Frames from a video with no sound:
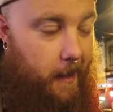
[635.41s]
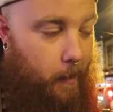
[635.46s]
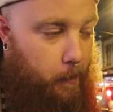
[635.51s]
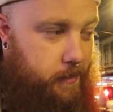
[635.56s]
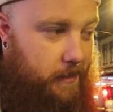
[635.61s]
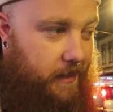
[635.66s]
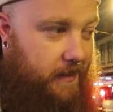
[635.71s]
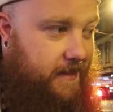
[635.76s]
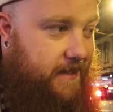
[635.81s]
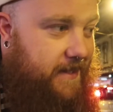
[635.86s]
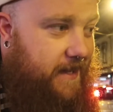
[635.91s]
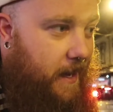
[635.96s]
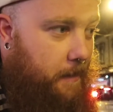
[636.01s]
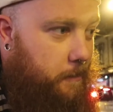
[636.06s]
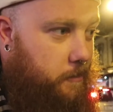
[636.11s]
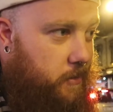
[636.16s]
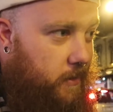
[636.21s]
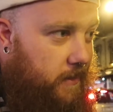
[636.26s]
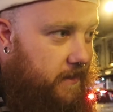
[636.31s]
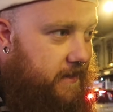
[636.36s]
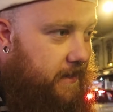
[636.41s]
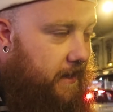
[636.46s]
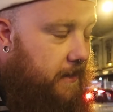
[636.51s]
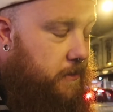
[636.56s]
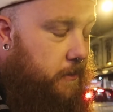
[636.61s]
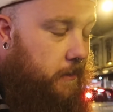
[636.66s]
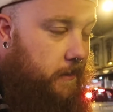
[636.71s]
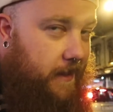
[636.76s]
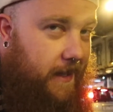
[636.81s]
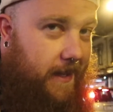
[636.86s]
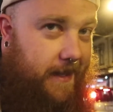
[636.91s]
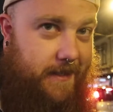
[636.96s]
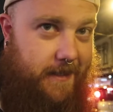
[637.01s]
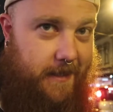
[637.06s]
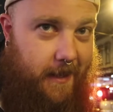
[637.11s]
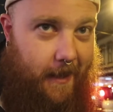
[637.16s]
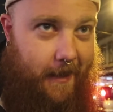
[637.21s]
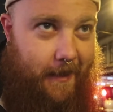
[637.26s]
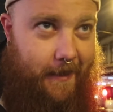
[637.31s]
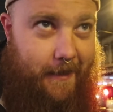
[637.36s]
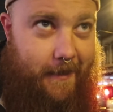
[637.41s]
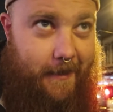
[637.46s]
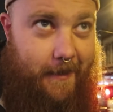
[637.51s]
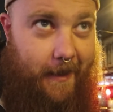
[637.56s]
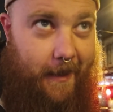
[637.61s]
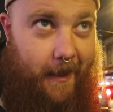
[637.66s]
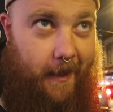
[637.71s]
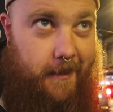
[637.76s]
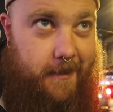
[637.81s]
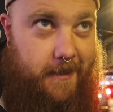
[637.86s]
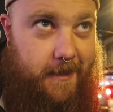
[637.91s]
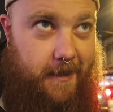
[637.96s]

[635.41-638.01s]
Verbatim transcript: couple of the same shots that I took last night again